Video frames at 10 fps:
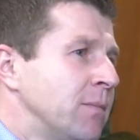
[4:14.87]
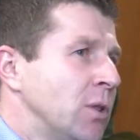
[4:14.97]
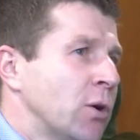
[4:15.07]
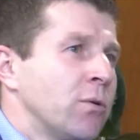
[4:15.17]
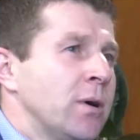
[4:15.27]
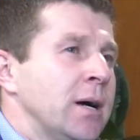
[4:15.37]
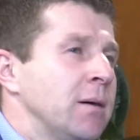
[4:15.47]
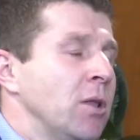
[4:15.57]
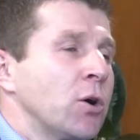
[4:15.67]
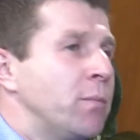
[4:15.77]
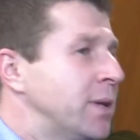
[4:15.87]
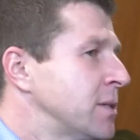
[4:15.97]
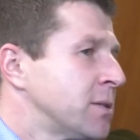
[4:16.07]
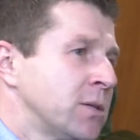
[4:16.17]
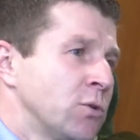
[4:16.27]
local
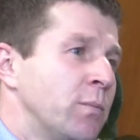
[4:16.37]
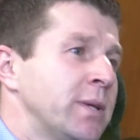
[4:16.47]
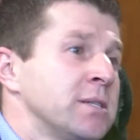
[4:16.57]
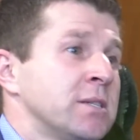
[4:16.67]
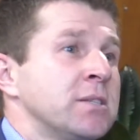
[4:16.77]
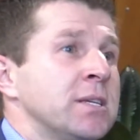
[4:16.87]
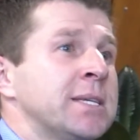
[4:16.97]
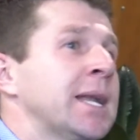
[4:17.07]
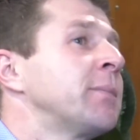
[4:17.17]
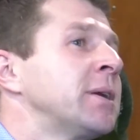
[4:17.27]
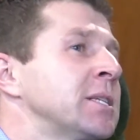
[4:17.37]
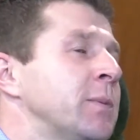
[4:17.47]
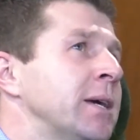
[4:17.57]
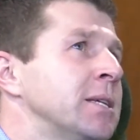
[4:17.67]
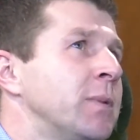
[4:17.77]
businesses or businesses to set up in a
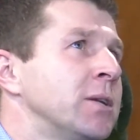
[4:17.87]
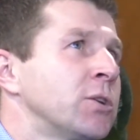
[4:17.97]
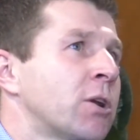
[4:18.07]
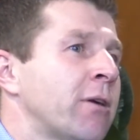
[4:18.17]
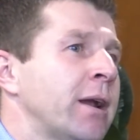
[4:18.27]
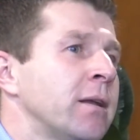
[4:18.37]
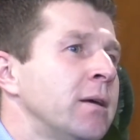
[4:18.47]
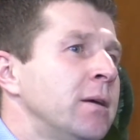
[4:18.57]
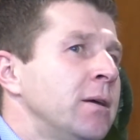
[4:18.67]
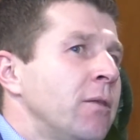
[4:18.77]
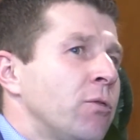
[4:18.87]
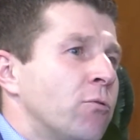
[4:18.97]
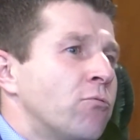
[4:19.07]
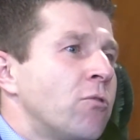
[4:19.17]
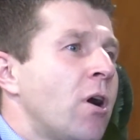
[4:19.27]
space, but to create
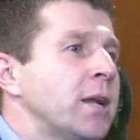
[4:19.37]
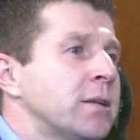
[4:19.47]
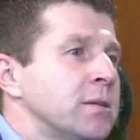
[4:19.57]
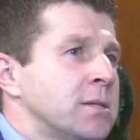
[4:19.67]
the right